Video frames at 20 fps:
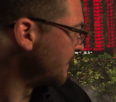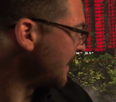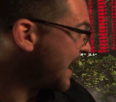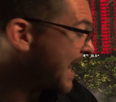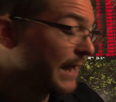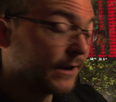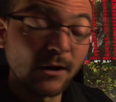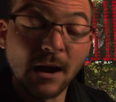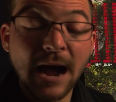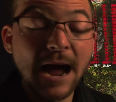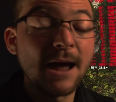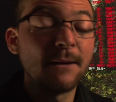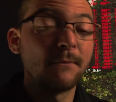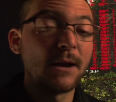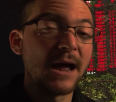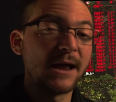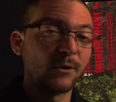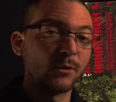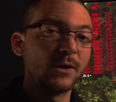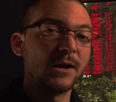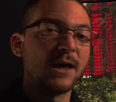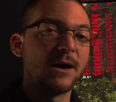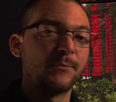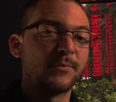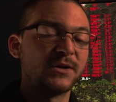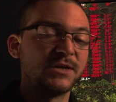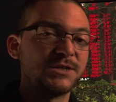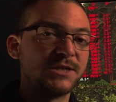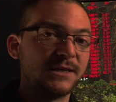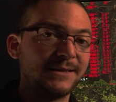I, I, I really
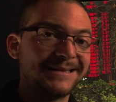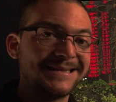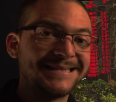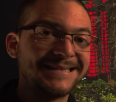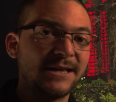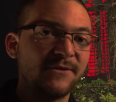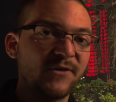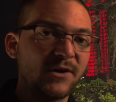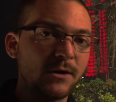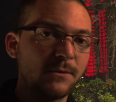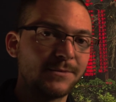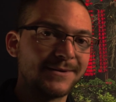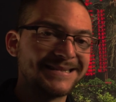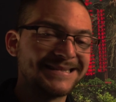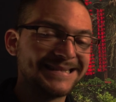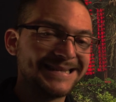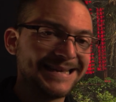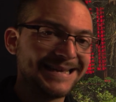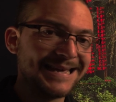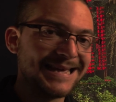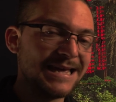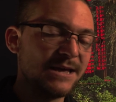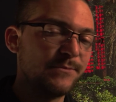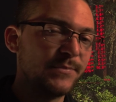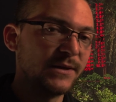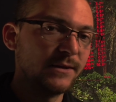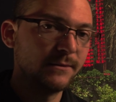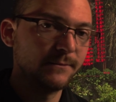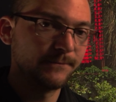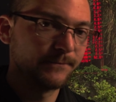appreciate this developers
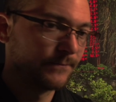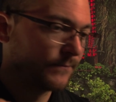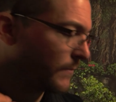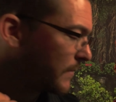keeping